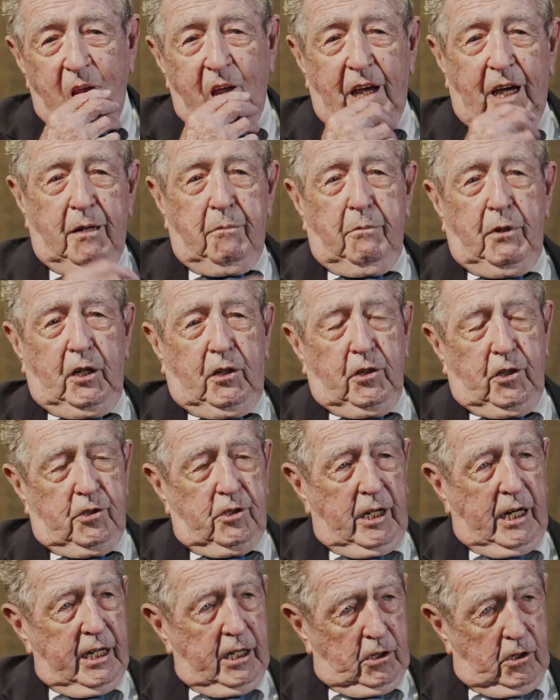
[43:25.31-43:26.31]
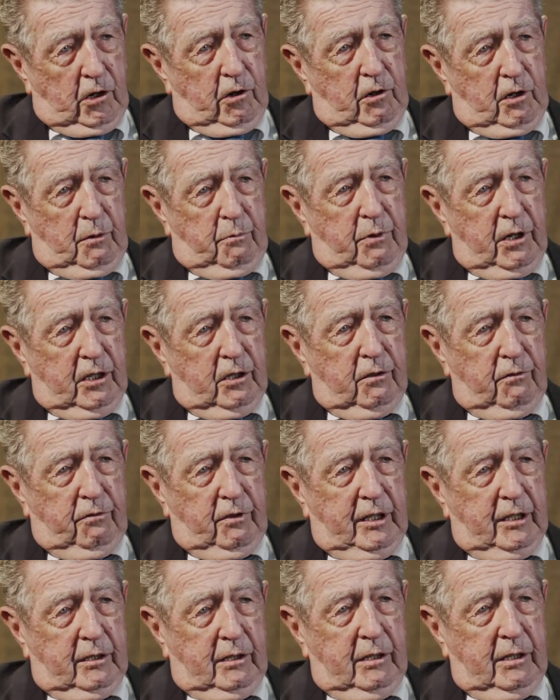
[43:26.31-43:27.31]
and because I had already been to
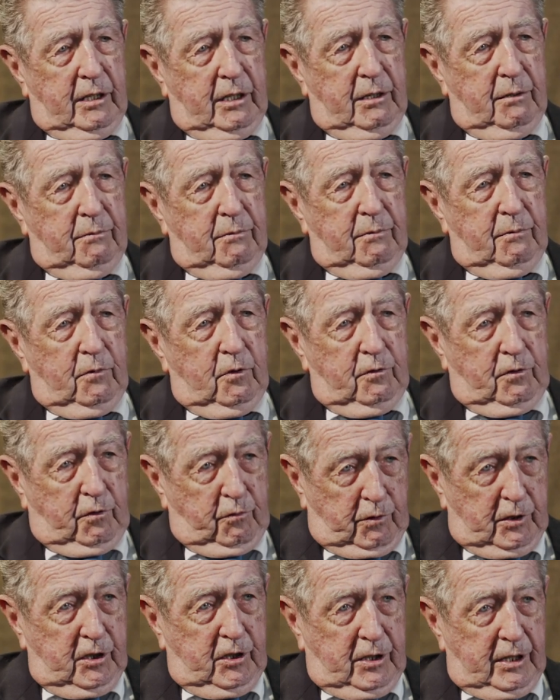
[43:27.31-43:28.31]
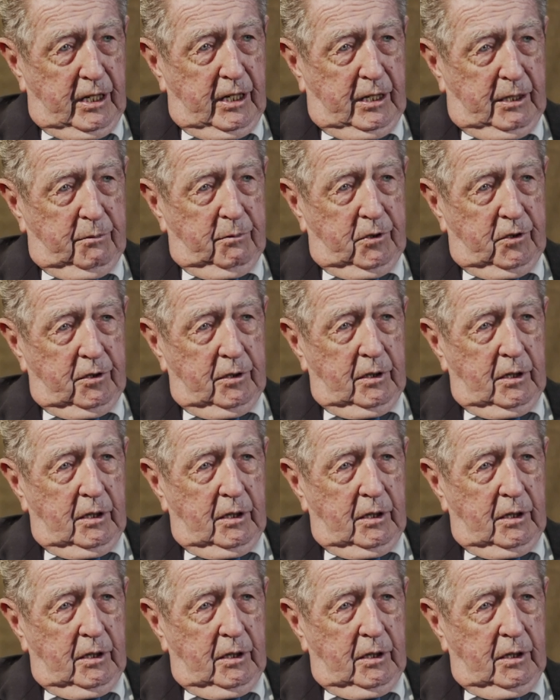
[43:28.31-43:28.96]
Vietnam three times,